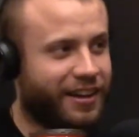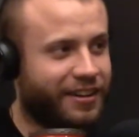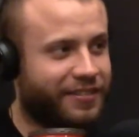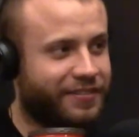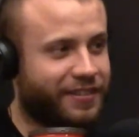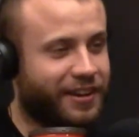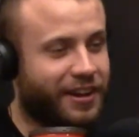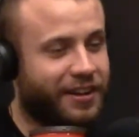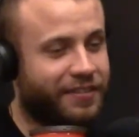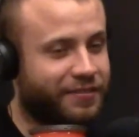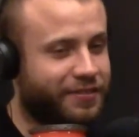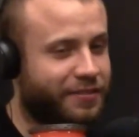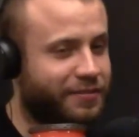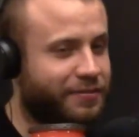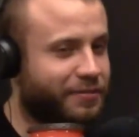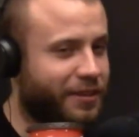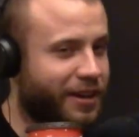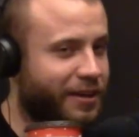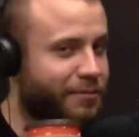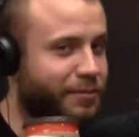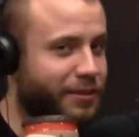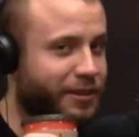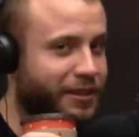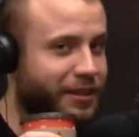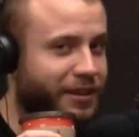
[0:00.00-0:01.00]
I've
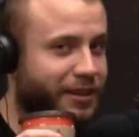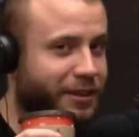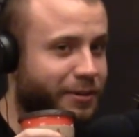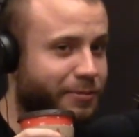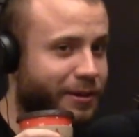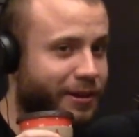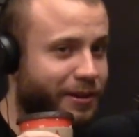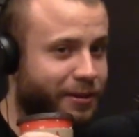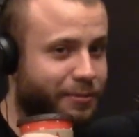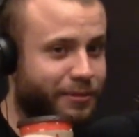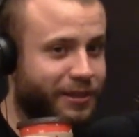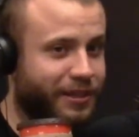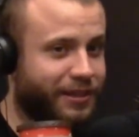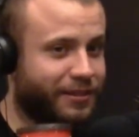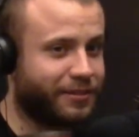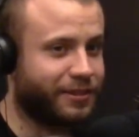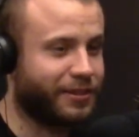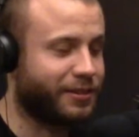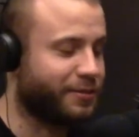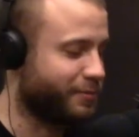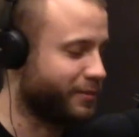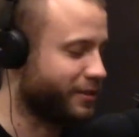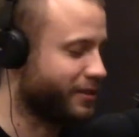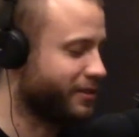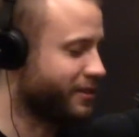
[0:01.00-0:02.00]
been thinking about it. I'm like
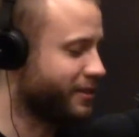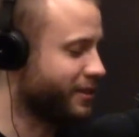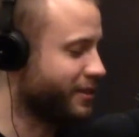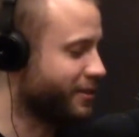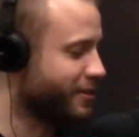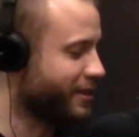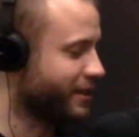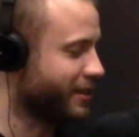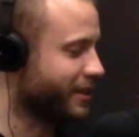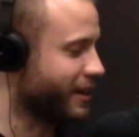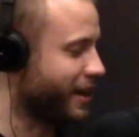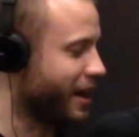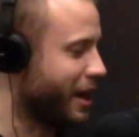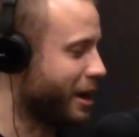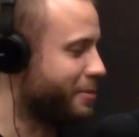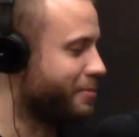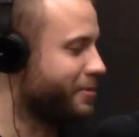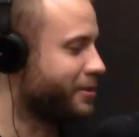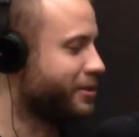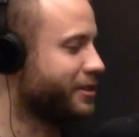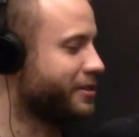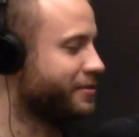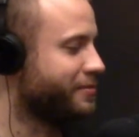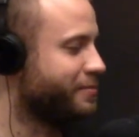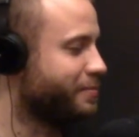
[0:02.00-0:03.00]
considering like how
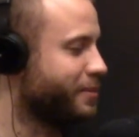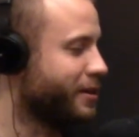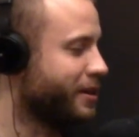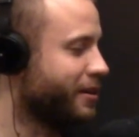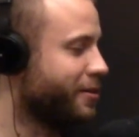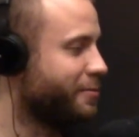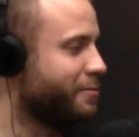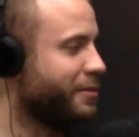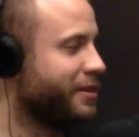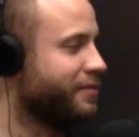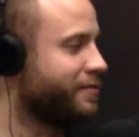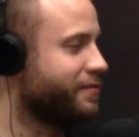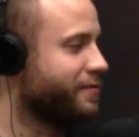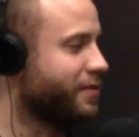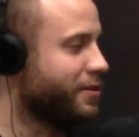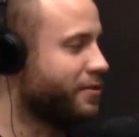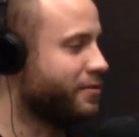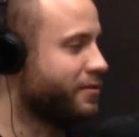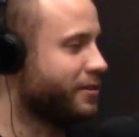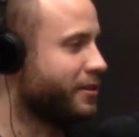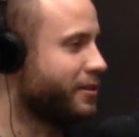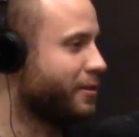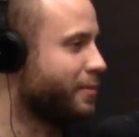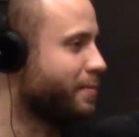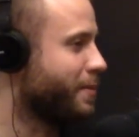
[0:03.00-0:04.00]
much I've been on my
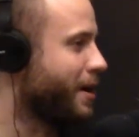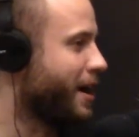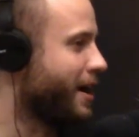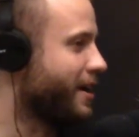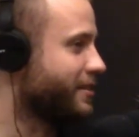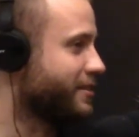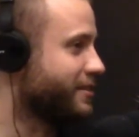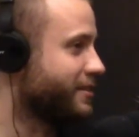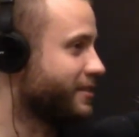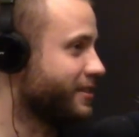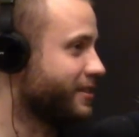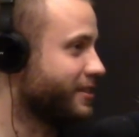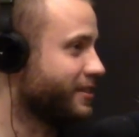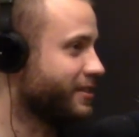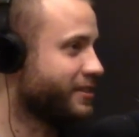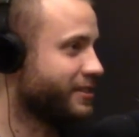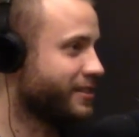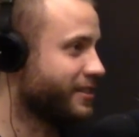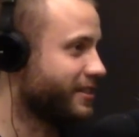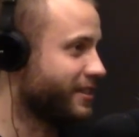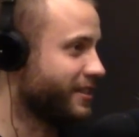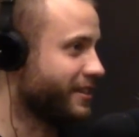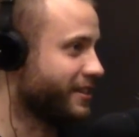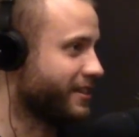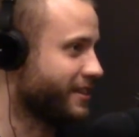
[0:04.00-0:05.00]
phone in the past year.
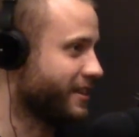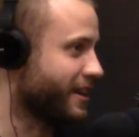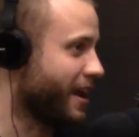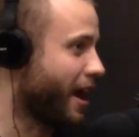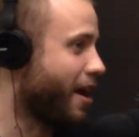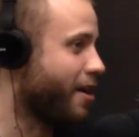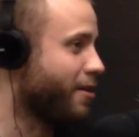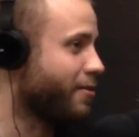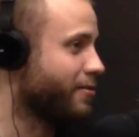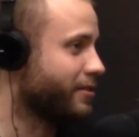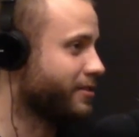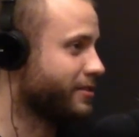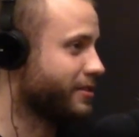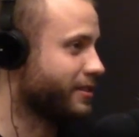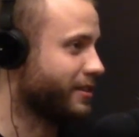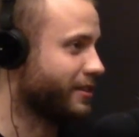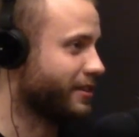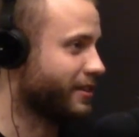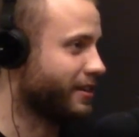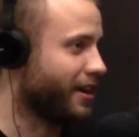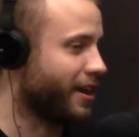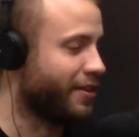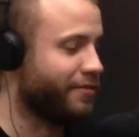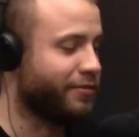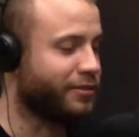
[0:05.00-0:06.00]
So like now it's
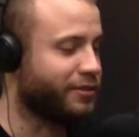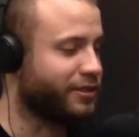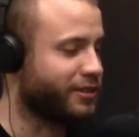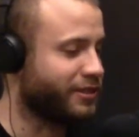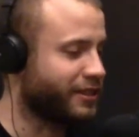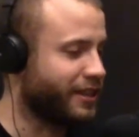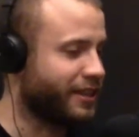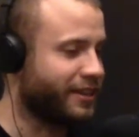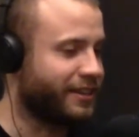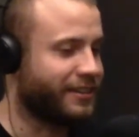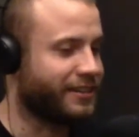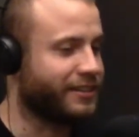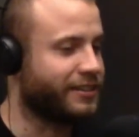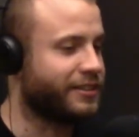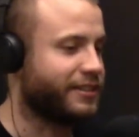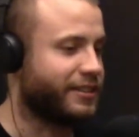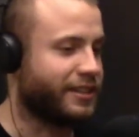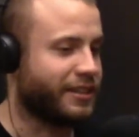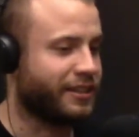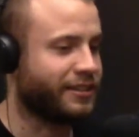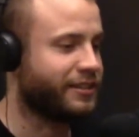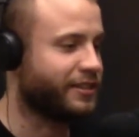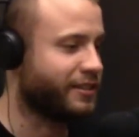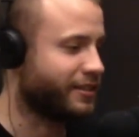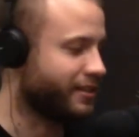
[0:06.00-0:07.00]
like everyone's just getting
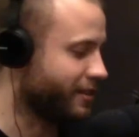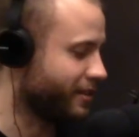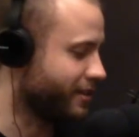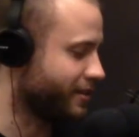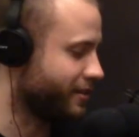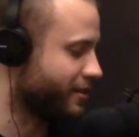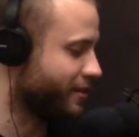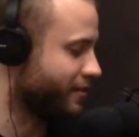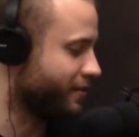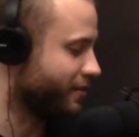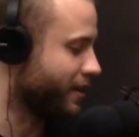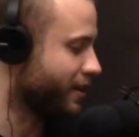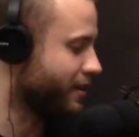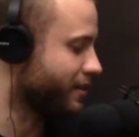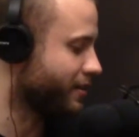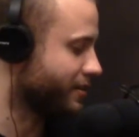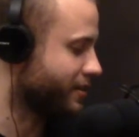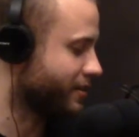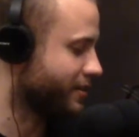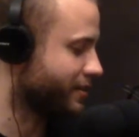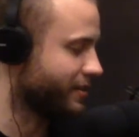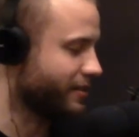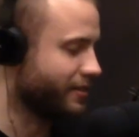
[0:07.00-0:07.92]
addicted to this device.